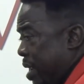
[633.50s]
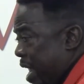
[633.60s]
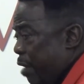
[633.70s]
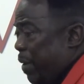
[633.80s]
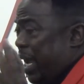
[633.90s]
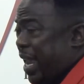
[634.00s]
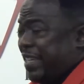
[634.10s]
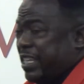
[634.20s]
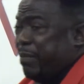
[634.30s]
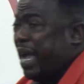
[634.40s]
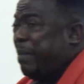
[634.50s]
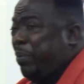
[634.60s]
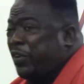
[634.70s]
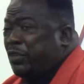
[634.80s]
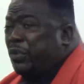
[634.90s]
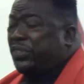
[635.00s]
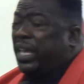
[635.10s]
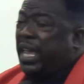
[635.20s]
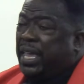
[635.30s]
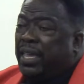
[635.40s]
Now, a religious mind person will
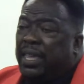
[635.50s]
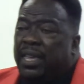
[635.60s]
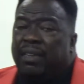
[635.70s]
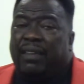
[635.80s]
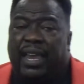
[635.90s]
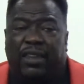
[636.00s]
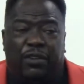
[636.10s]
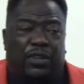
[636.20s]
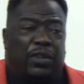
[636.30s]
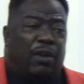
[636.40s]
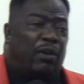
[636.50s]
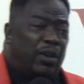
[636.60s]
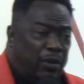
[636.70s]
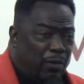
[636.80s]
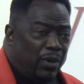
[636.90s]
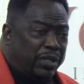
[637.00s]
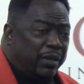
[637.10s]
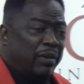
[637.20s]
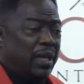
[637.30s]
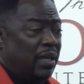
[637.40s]
say, man, you can talk all you want
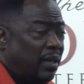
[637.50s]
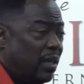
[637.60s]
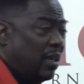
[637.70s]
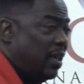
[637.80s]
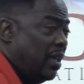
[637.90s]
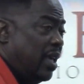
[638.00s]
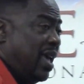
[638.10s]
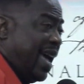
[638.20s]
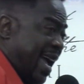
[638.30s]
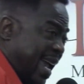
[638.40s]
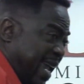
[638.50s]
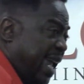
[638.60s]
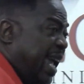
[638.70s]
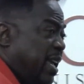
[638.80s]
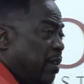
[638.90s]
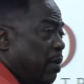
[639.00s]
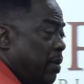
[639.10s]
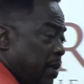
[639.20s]
to. I ain't hear you.